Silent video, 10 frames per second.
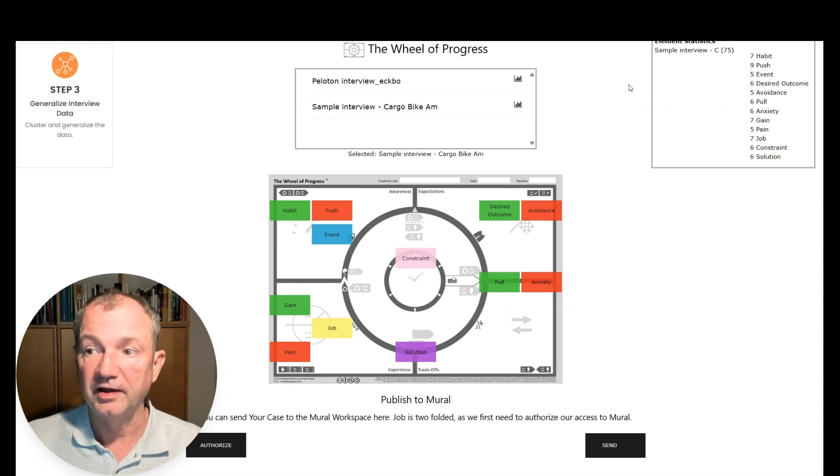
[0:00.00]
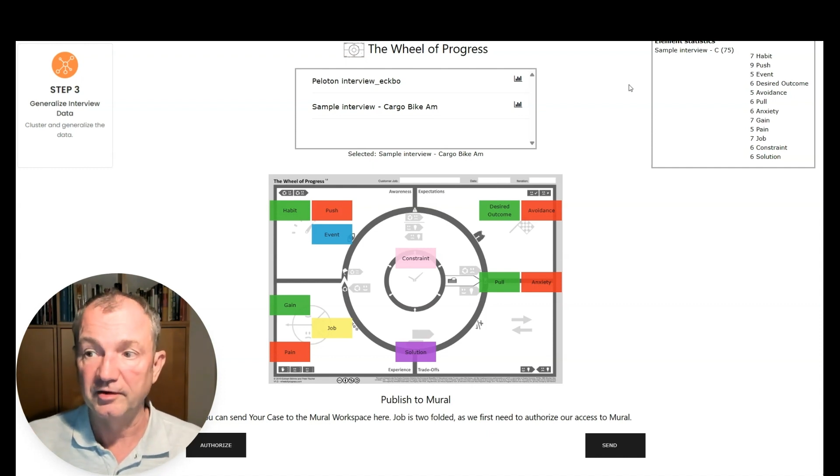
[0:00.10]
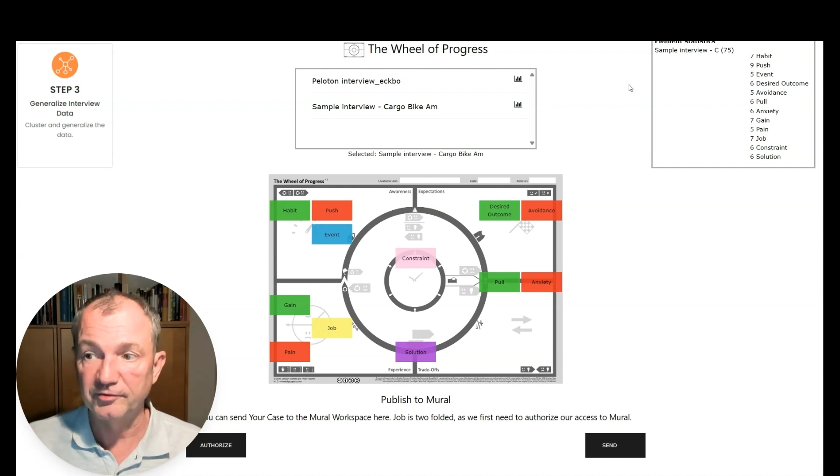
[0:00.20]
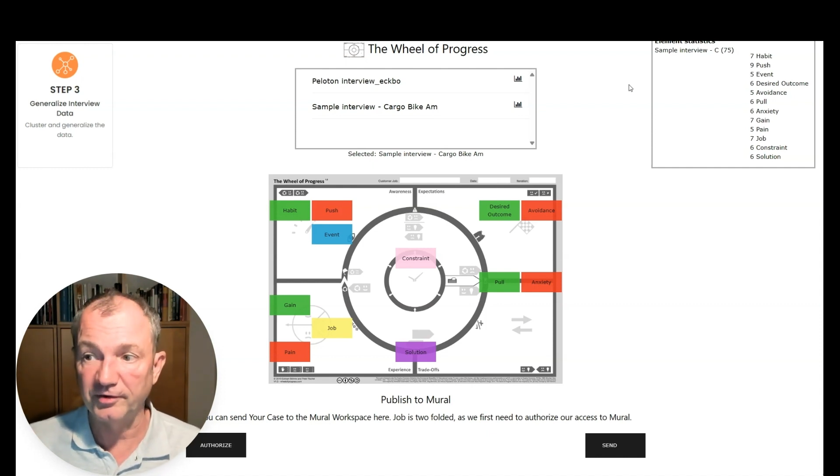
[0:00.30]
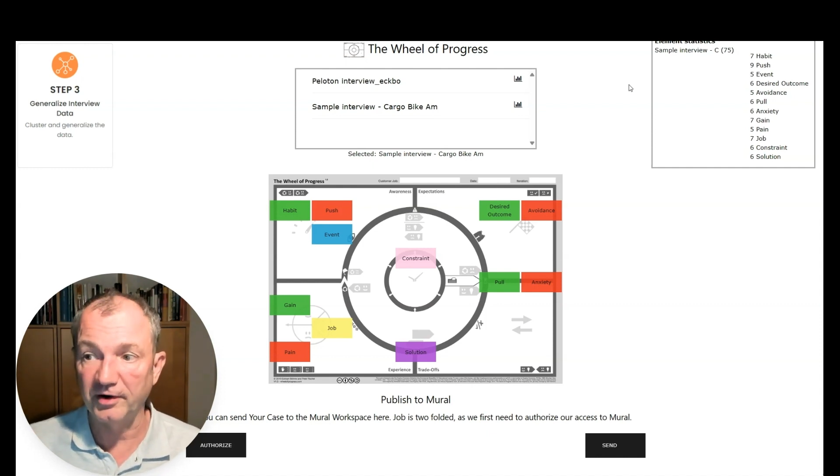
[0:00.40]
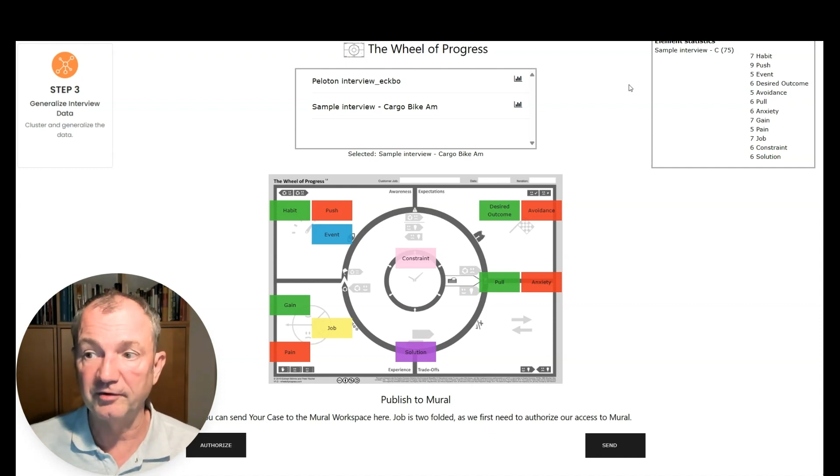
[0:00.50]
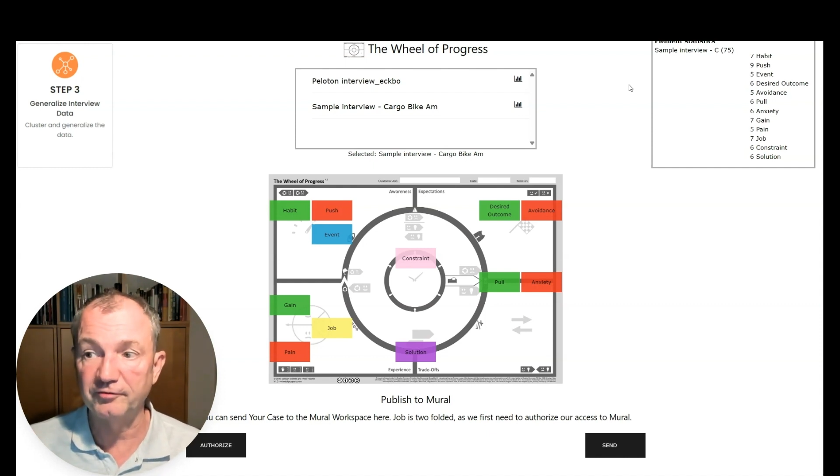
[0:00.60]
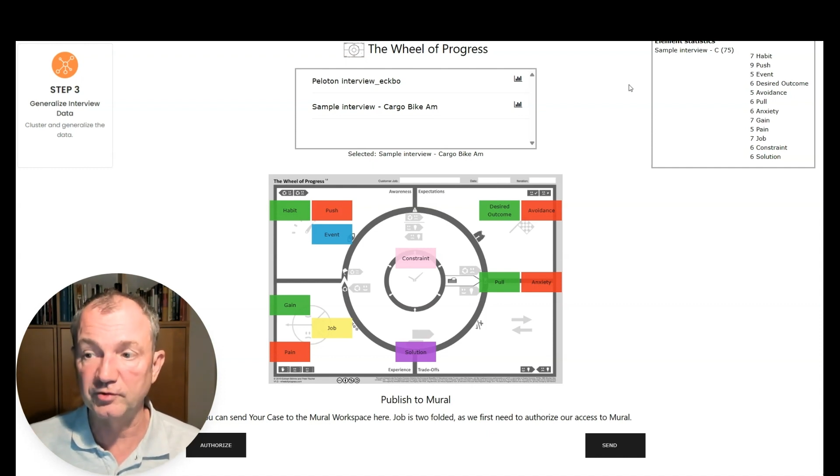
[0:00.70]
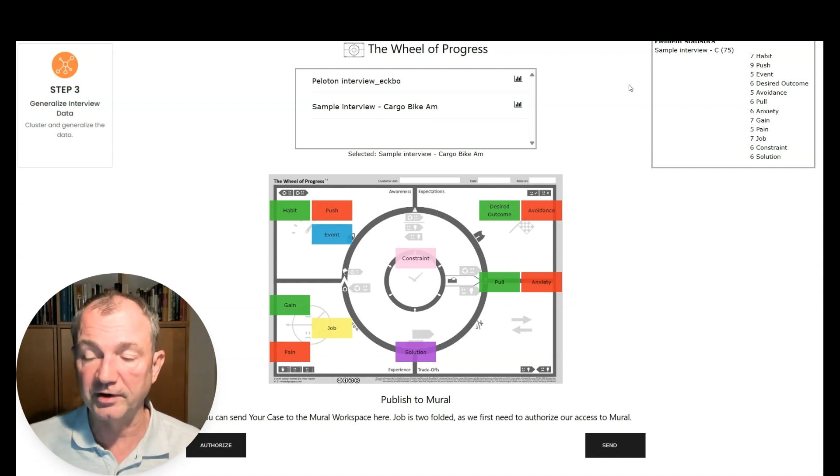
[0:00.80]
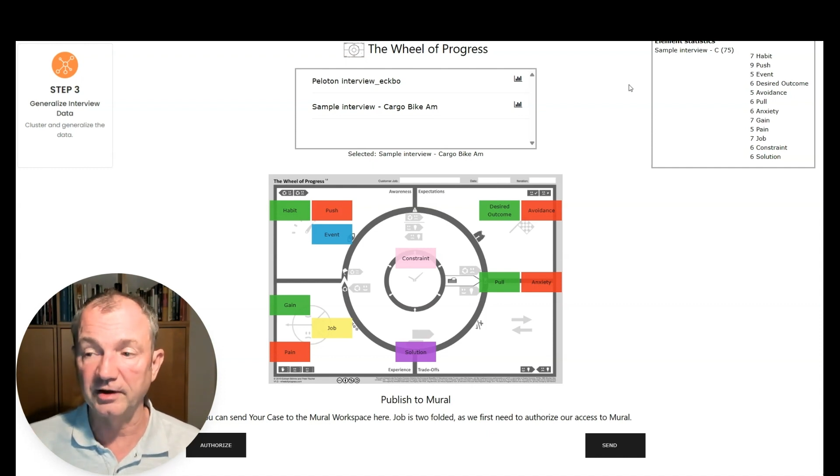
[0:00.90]
5
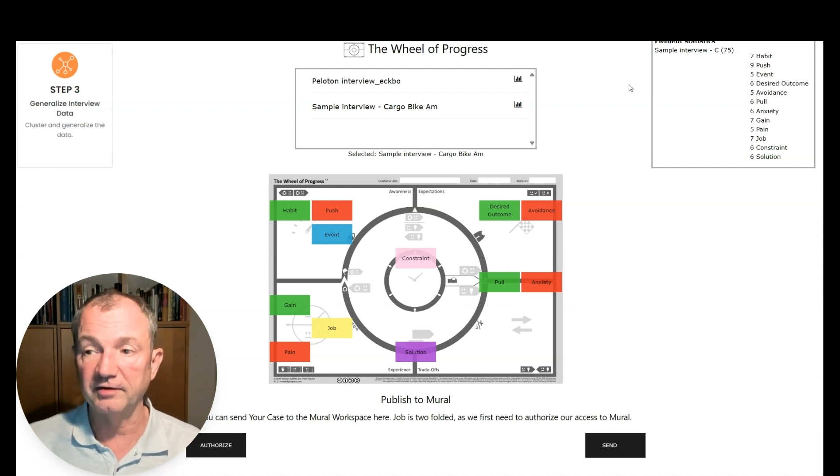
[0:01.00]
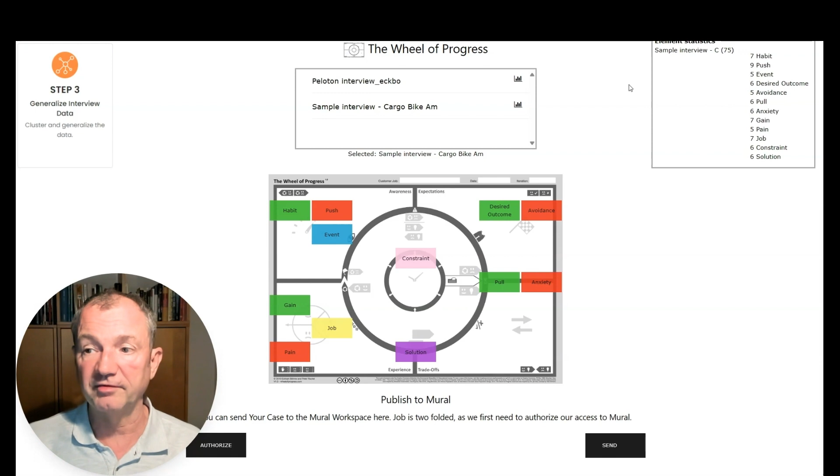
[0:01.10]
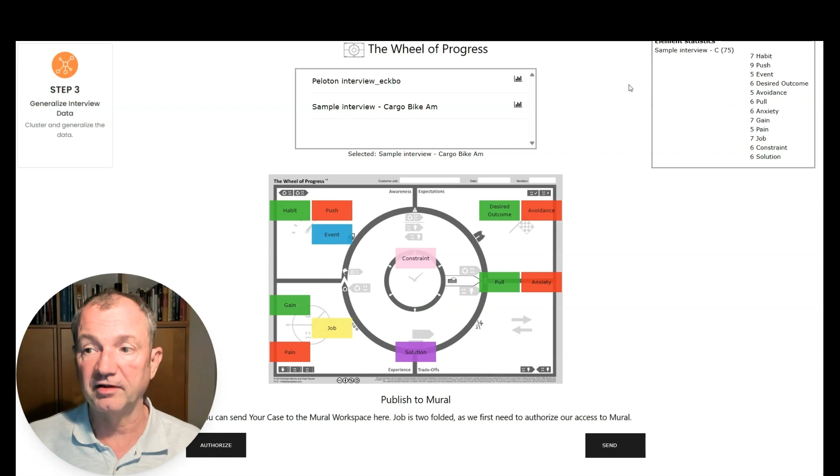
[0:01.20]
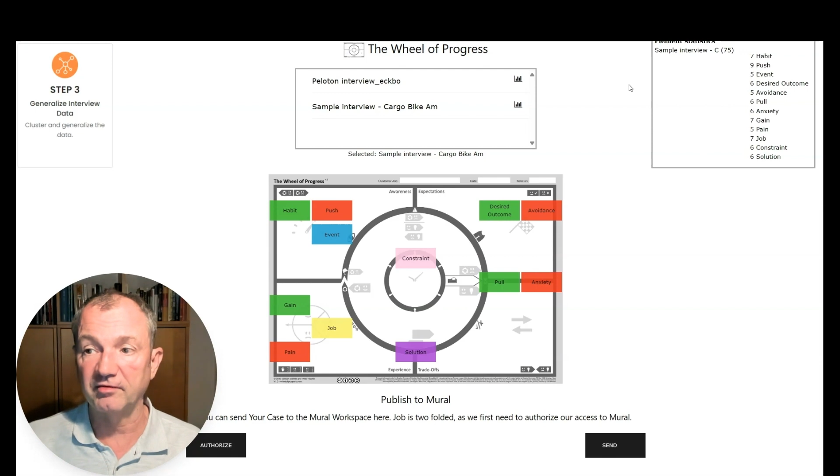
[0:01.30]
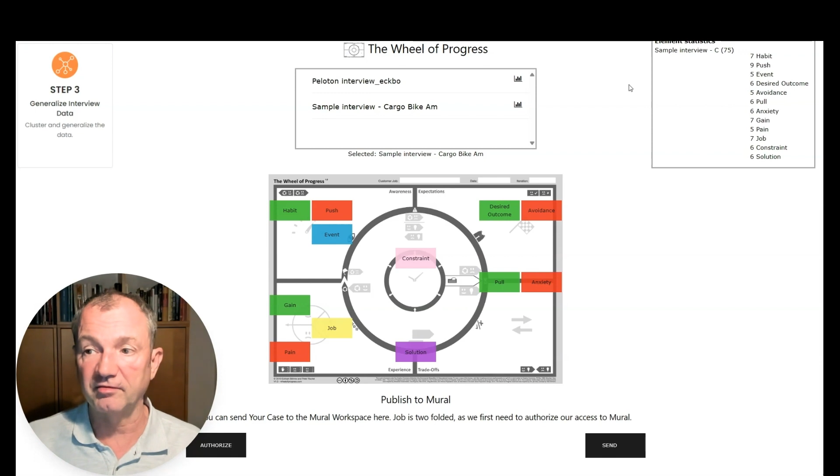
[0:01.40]
trigger events,